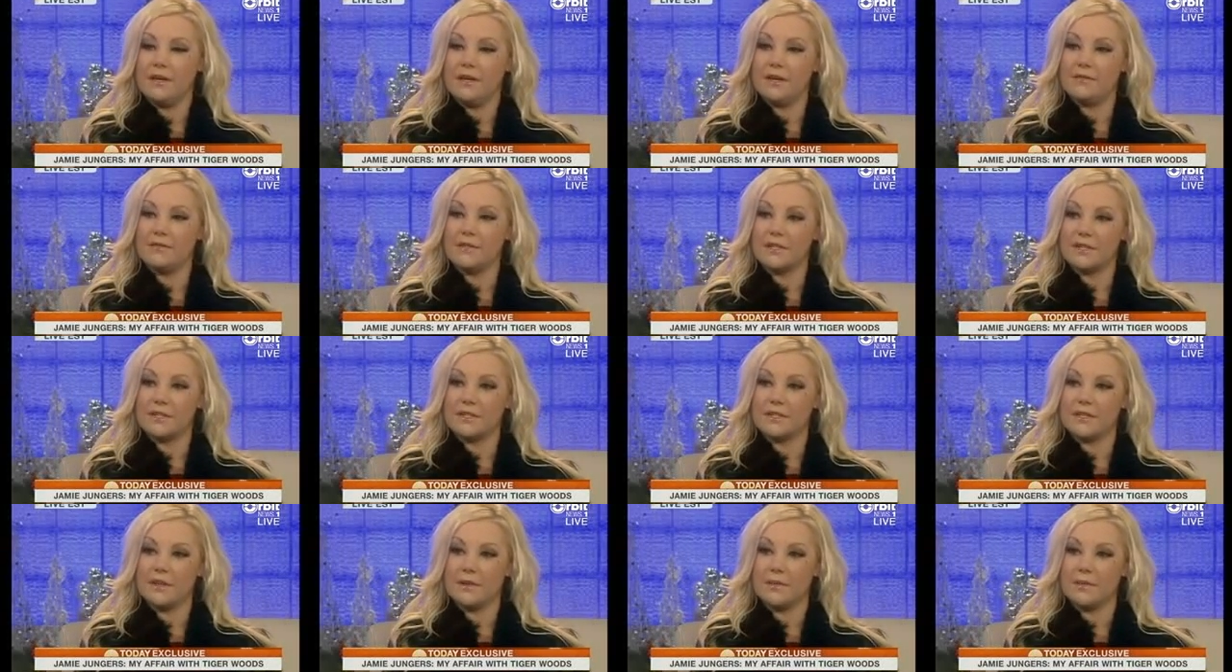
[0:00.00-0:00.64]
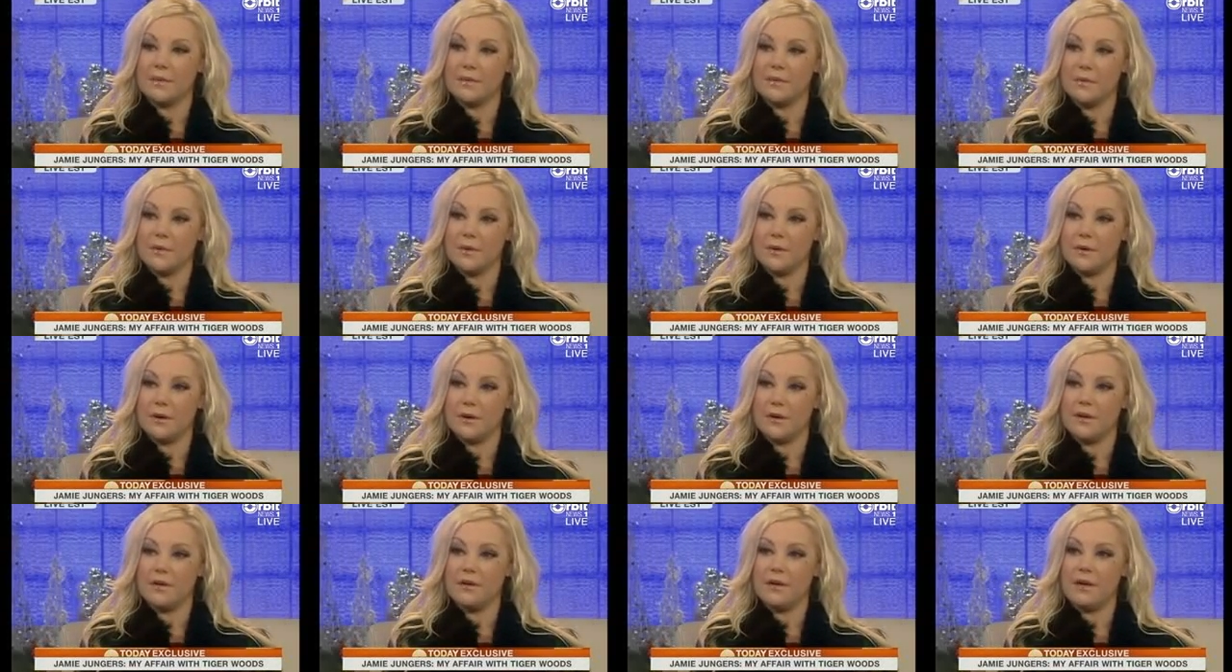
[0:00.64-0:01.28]
He loved to get to know me
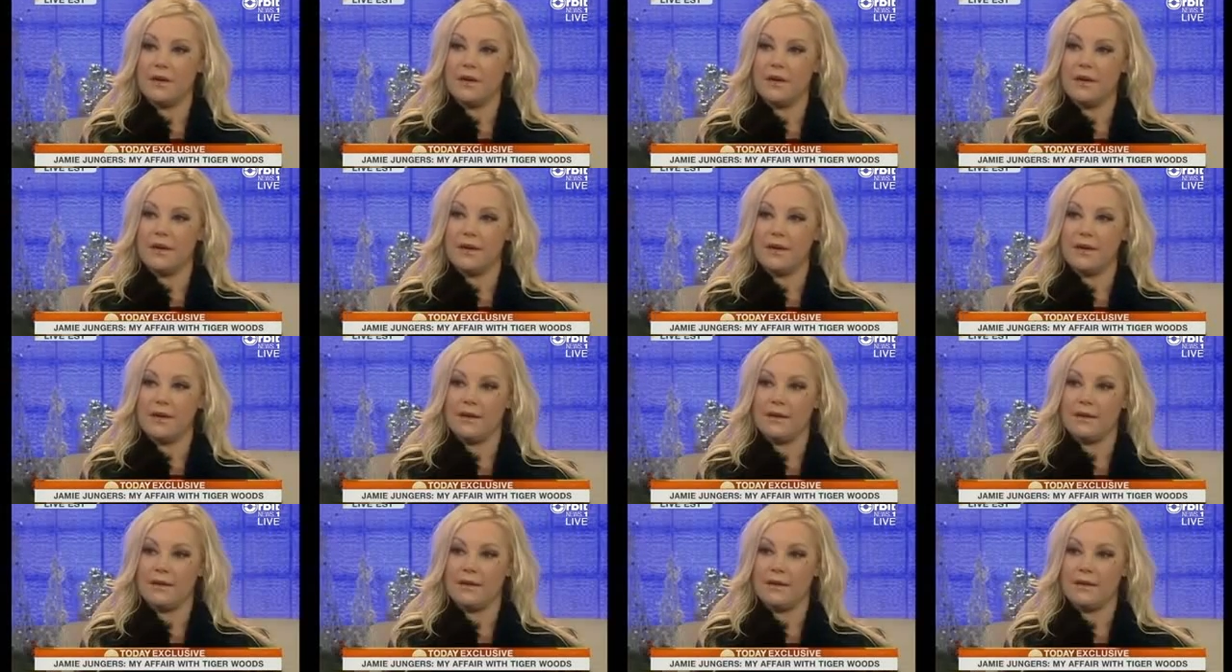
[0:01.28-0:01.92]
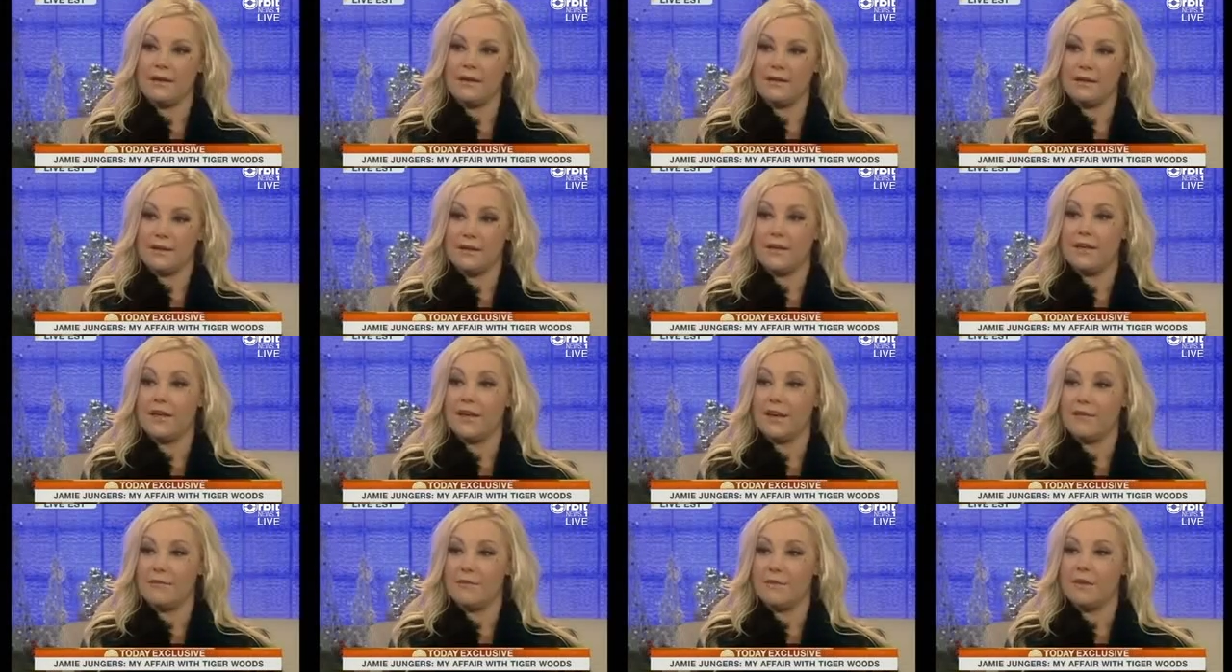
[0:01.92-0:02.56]
more, and
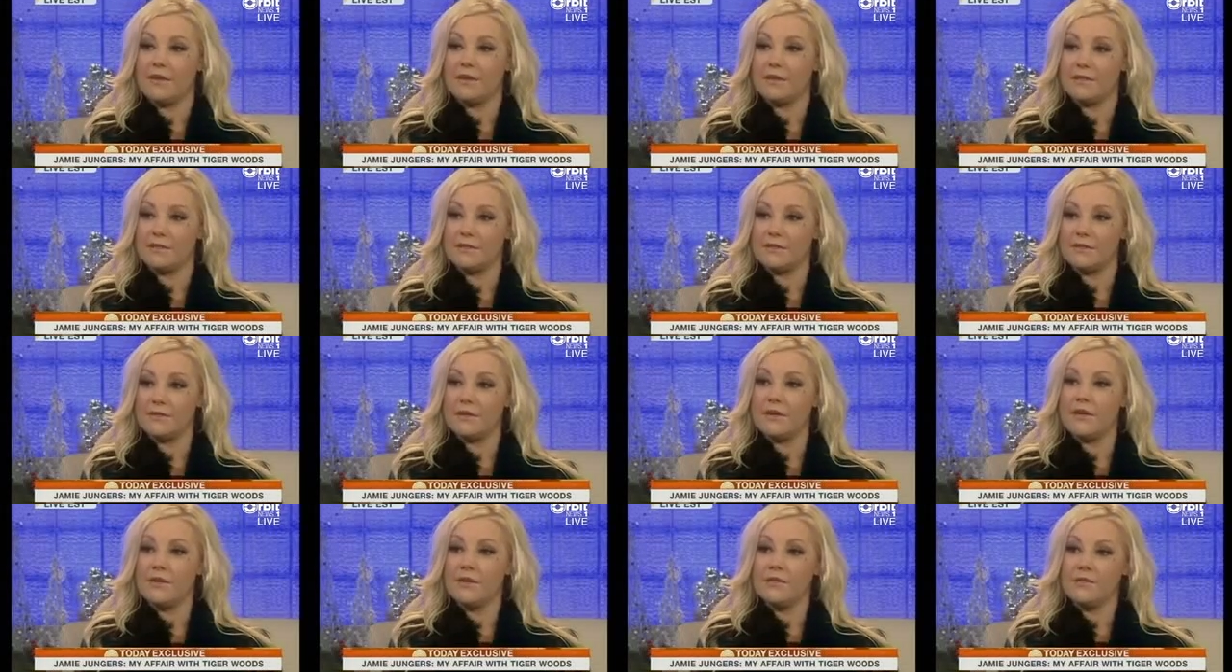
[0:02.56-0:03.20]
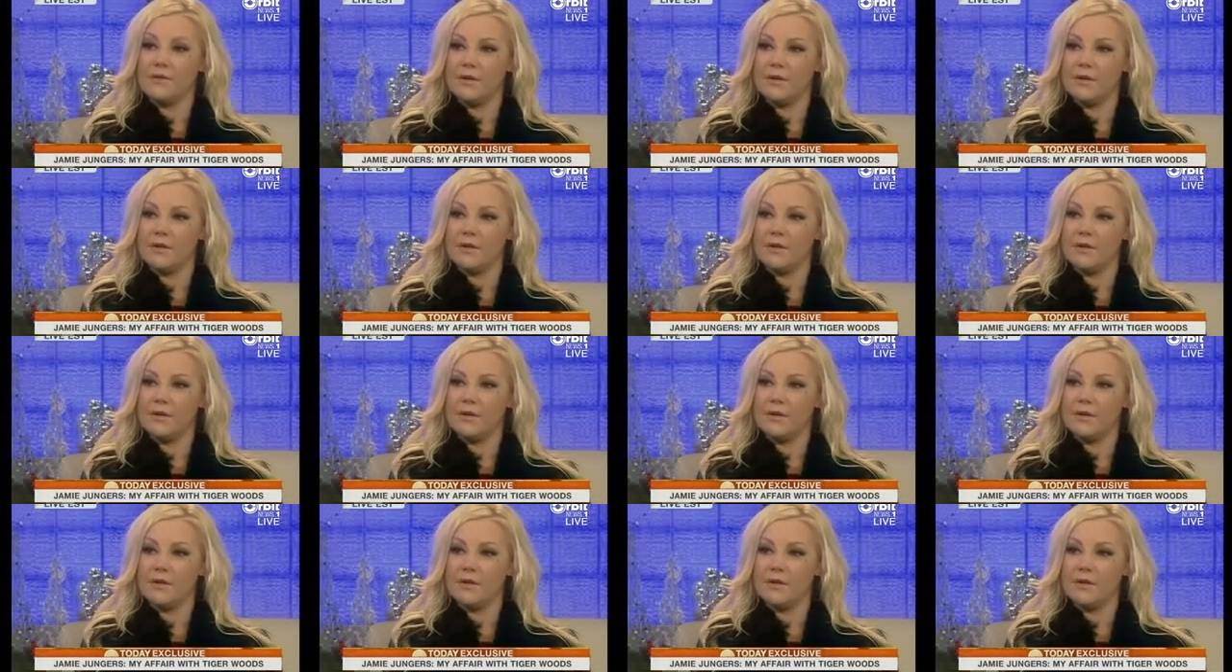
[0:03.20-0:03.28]
he gave me his